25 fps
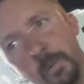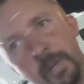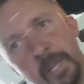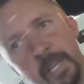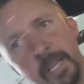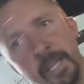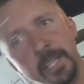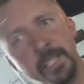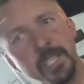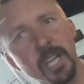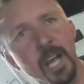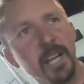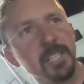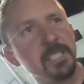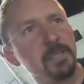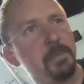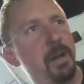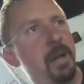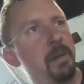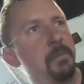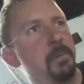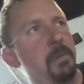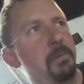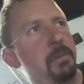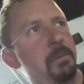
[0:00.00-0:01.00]
We talked
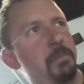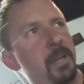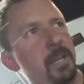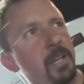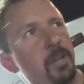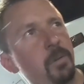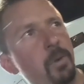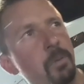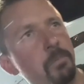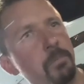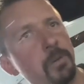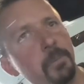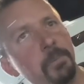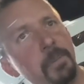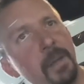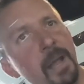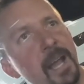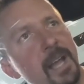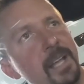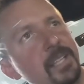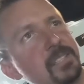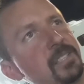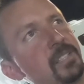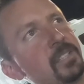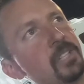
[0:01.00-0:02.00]
about maybe making one more
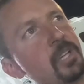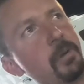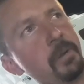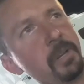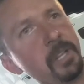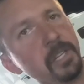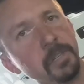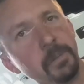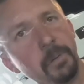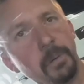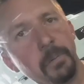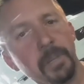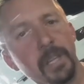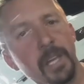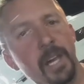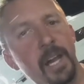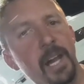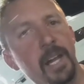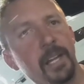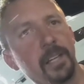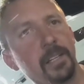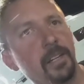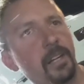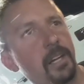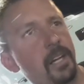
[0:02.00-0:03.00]
pass and going into it with a
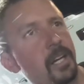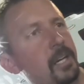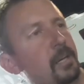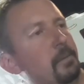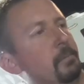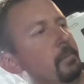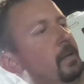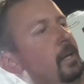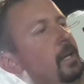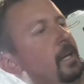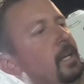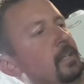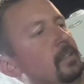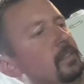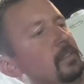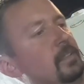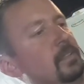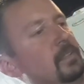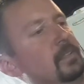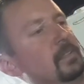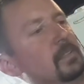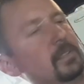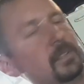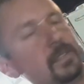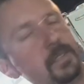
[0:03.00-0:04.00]
hot car, but
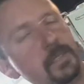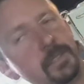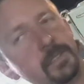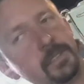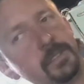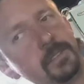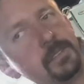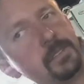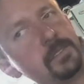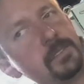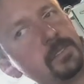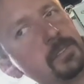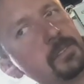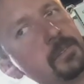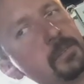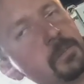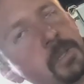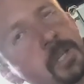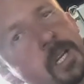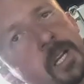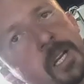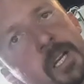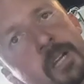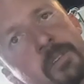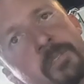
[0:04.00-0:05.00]
we're
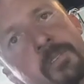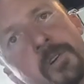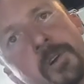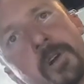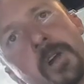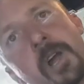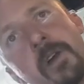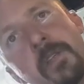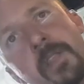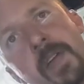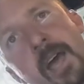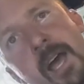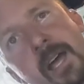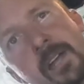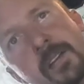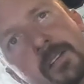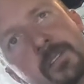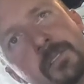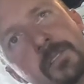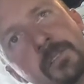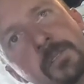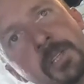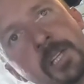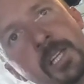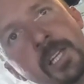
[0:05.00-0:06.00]
gonna forego that. Okay.
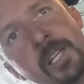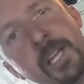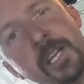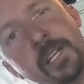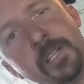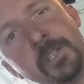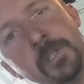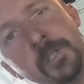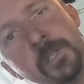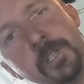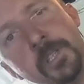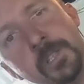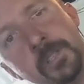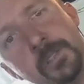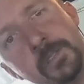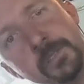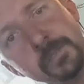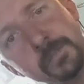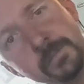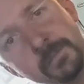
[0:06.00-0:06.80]
We're gonna let it cool,